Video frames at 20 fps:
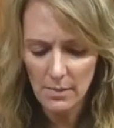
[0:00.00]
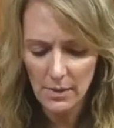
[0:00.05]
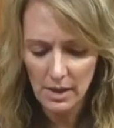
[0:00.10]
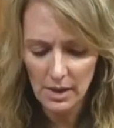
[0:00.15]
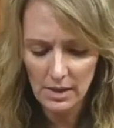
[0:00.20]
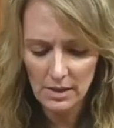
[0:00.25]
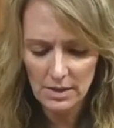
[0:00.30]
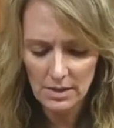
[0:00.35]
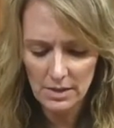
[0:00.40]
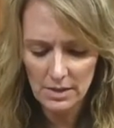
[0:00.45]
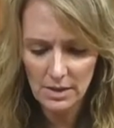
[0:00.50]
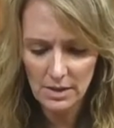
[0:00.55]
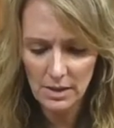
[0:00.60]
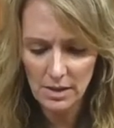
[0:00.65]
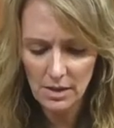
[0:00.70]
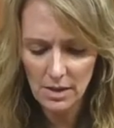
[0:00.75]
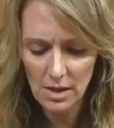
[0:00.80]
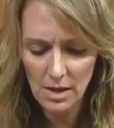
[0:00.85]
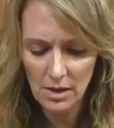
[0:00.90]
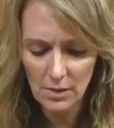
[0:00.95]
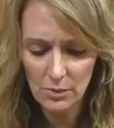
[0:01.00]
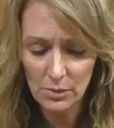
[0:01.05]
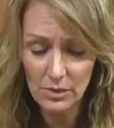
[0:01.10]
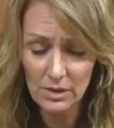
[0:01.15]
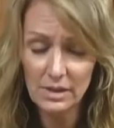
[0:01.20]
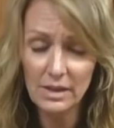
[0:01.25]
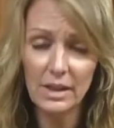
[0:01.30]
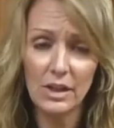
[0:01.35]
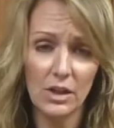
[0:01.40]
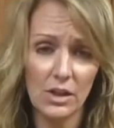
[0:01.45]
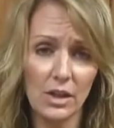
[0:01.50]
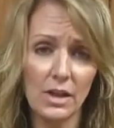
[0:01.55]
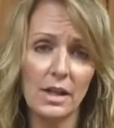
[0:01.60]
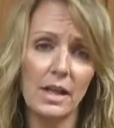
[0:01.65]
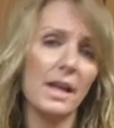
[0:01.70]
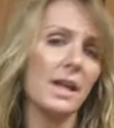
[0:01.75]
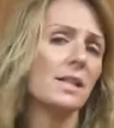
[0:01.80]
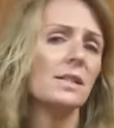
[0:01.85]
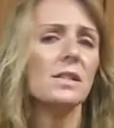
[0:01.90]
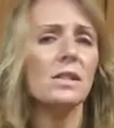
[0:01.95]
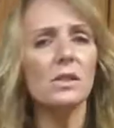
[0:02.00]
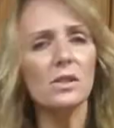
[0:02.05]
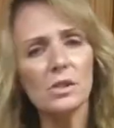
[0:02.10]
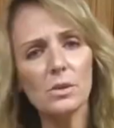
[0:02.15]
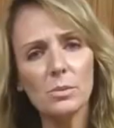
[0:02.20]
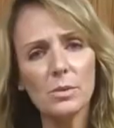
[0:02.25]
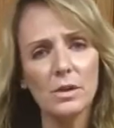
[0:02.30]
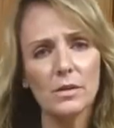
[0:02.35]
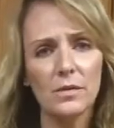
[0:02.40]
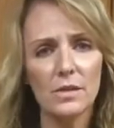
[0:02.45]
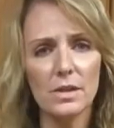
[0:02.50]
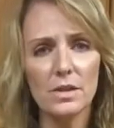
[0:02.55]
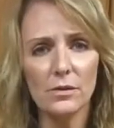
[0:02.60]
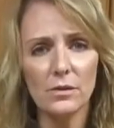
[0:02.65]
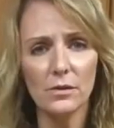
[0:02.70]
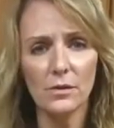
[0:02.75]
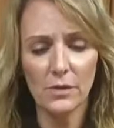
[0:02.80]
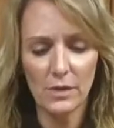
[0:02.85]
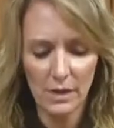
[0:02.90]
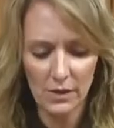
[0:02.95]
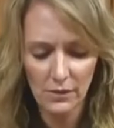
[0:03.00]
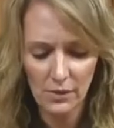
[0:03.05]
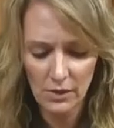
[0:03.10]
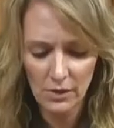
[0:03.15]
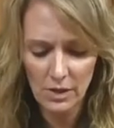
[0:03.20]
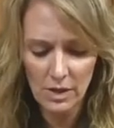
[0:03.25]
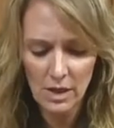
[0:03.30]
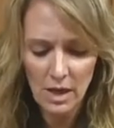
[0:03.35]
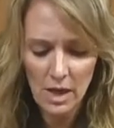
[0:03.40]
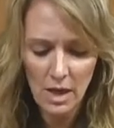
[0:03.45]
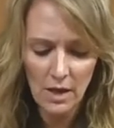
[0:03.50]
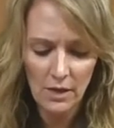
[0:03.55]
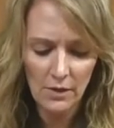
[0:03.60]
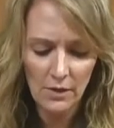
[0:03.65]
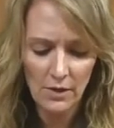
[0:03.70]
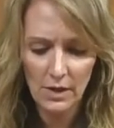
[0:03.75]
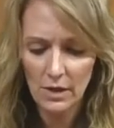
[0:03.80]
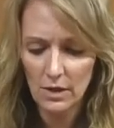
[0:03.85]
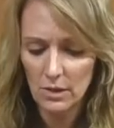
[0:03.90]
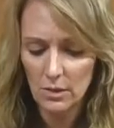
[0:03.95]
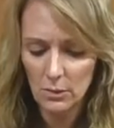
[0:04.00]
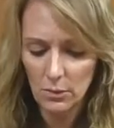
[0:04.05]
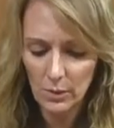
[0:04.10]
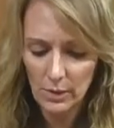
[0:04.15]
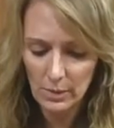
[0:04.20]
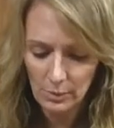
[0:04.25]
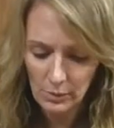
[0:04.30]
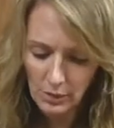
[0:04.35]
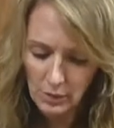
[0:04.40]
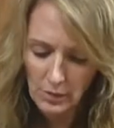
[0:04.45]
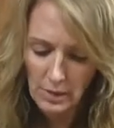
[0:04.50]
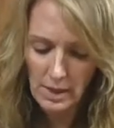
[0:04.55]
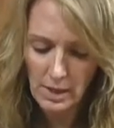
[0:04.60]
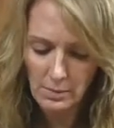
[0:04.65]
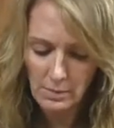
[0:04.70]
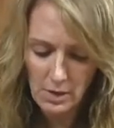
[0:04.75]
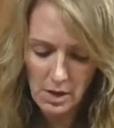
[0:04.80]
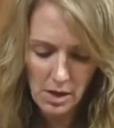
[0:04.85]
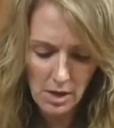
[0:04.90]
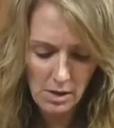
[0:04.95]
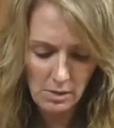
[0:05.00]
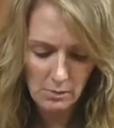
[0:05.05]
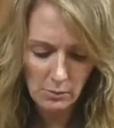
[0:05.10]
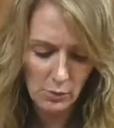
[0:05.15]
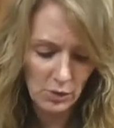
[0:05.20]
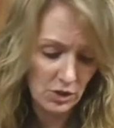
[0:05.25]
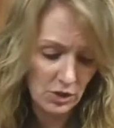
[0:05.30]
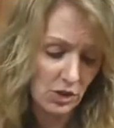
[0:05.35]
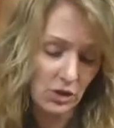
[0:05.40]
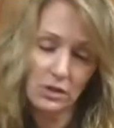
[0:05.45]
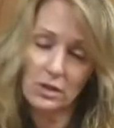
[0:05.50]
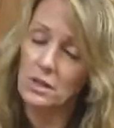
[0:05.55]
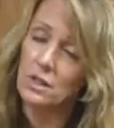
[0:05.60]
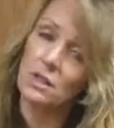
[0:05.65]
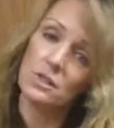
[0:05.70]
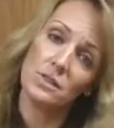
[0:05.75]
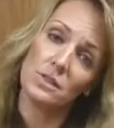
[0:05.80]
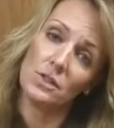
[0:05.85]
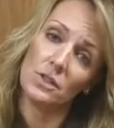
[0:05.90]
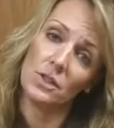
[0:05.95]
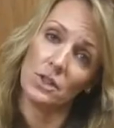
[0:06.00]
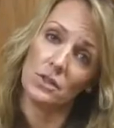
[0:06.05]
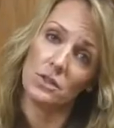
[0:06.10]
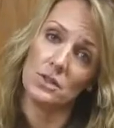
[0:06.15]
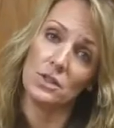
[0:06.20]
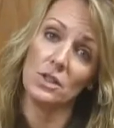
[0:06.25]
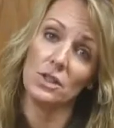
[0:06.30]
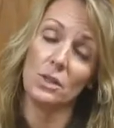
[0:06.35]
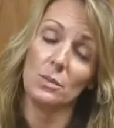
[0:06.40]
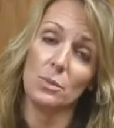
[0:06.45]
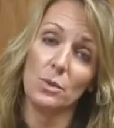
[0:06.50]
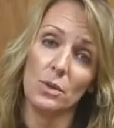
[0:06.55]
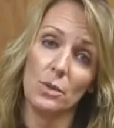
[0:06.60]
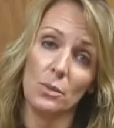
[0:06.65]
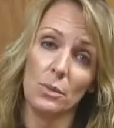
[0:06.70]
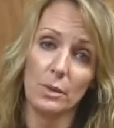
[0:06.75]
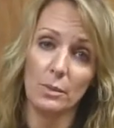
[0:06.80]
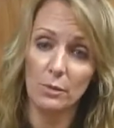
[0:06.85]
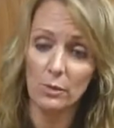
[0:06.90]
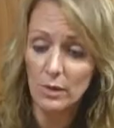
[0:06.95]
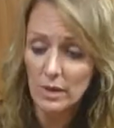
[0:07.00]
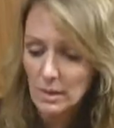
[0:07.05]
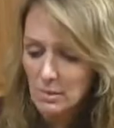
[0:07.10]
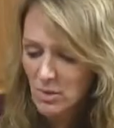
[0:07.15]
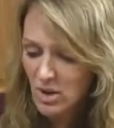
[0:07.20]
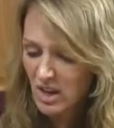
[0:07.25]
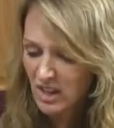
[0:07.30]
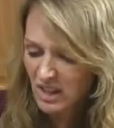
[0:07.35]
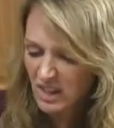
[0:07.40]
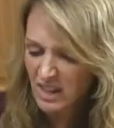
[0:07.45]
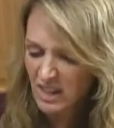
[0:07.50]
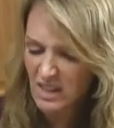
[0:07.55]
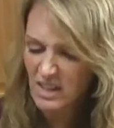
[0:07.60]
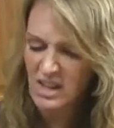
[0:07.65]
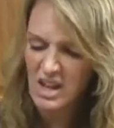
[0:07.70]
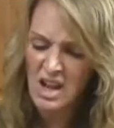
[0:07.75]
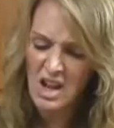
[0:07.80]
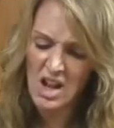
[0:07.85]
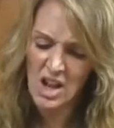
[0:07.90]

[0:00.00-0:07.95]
It's really good. It has a little bit of a different flavor than whipped cream, which you could also use. You can put whipped cream on it.